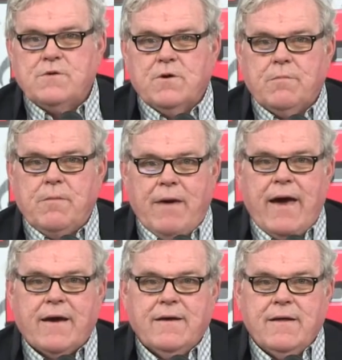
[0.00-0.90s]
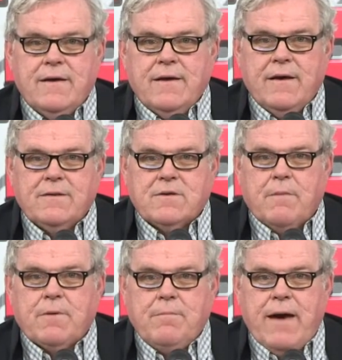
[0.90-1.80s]
she'll be back in
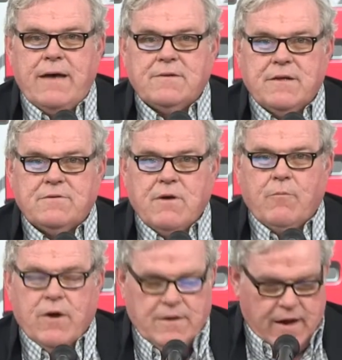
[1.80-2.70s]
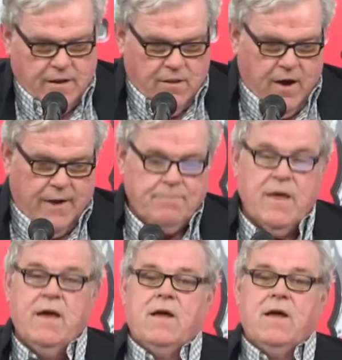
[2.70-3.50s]
some capacity somewhere down the line.